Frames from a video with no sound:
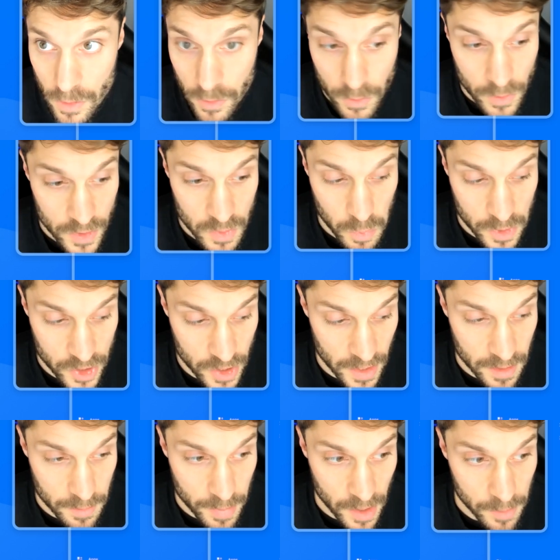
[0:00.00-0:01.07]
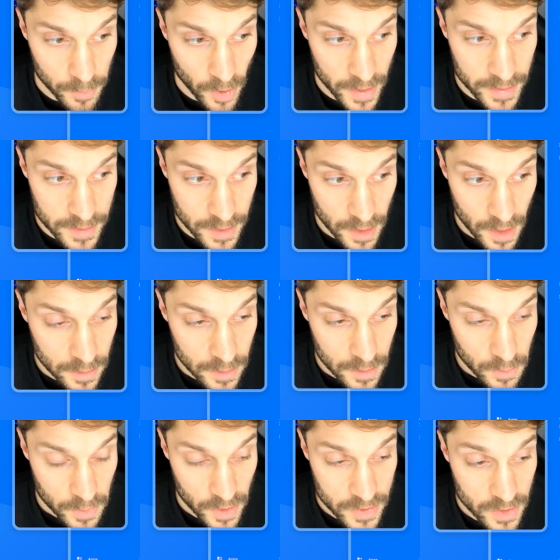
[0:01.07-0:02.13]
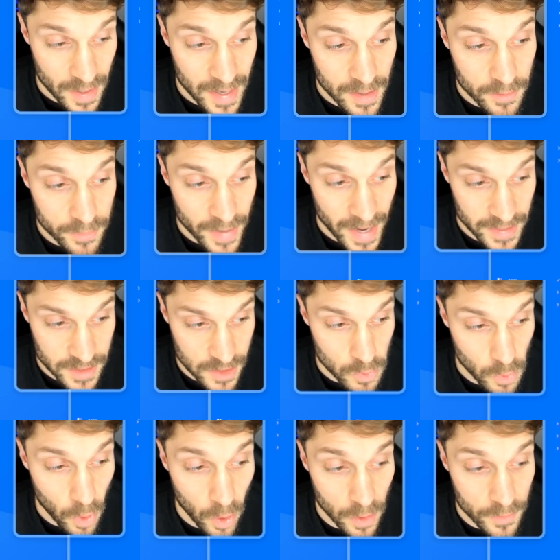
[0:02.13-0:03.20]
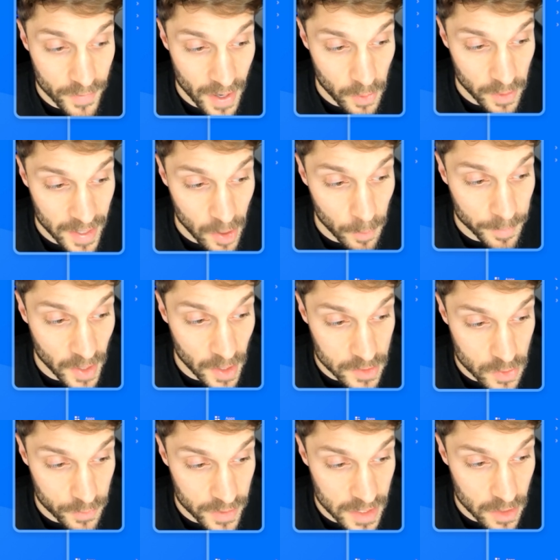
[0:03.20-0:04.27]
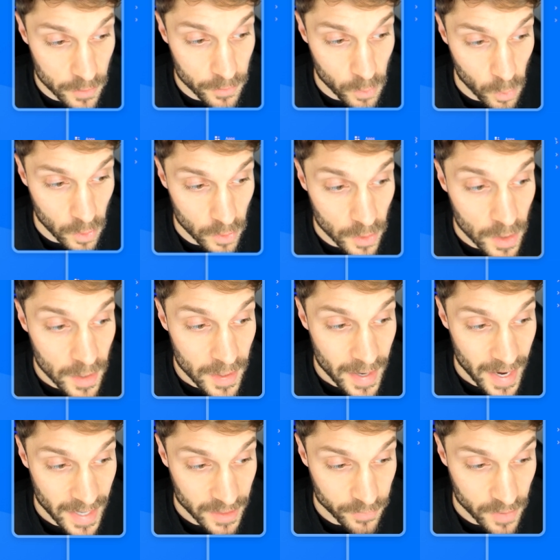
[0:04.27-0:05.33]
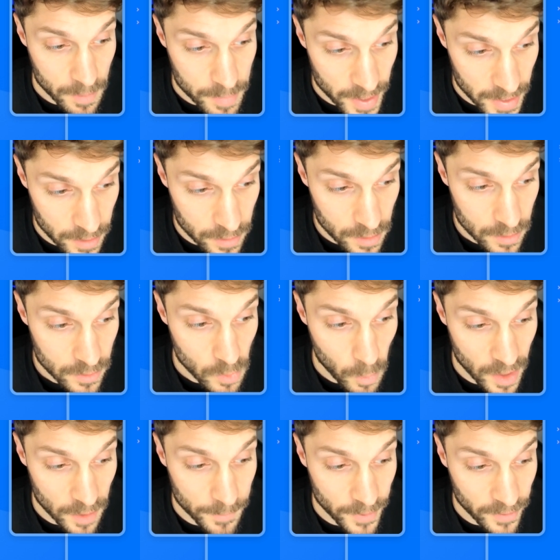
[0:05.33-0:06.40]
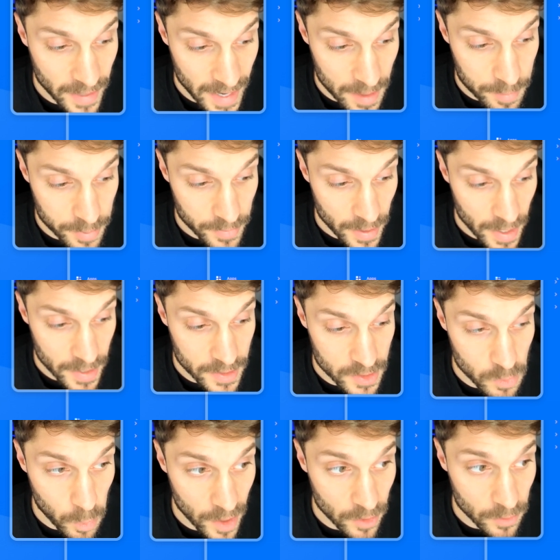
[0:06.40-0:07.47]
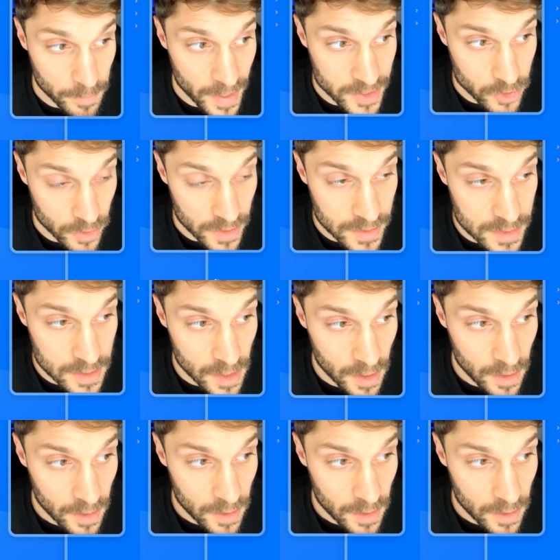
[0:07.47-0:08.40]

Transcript: through this widget in the bottom right. We also have access to all of our help docs over here for ActiveCampaign, the WildNow app, and WildMetrics.